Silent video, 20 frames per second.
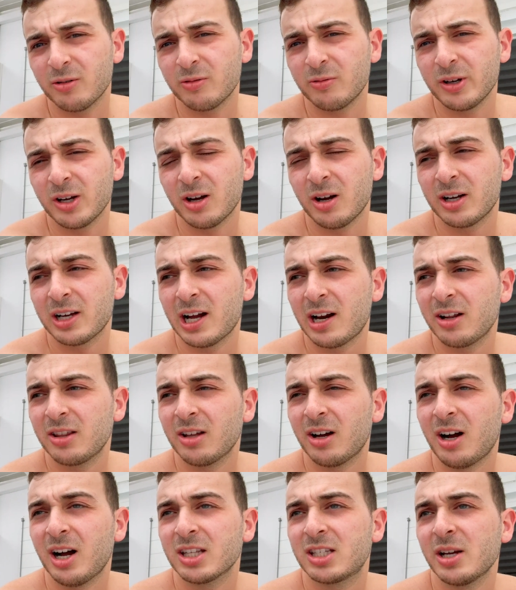we hung out in the
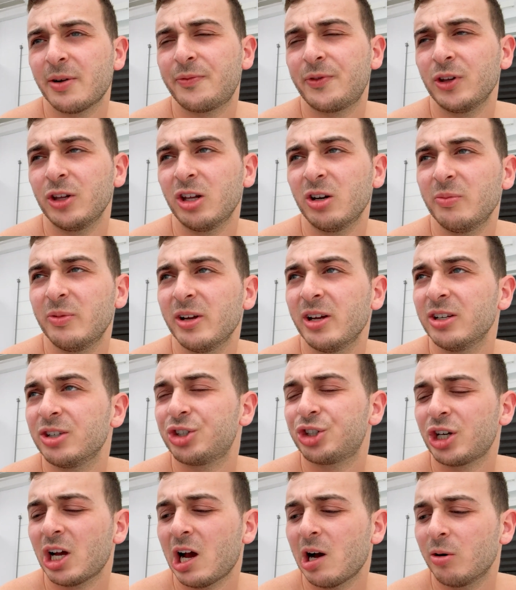hot tub for a little bit,
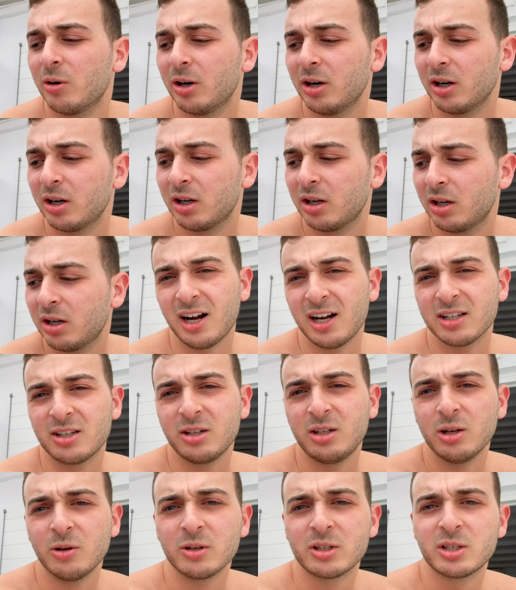showered, had to
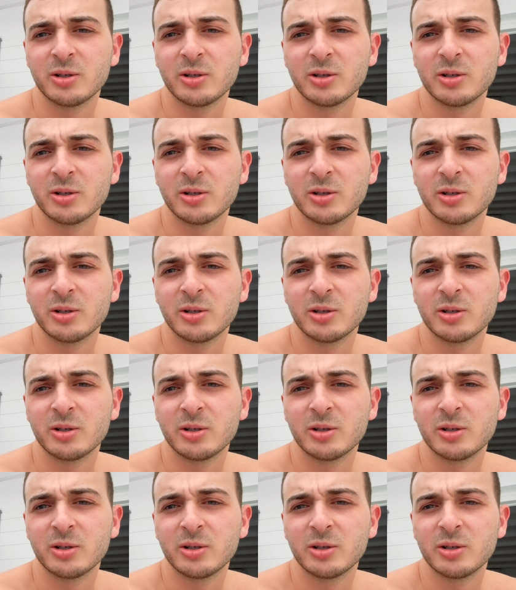deal with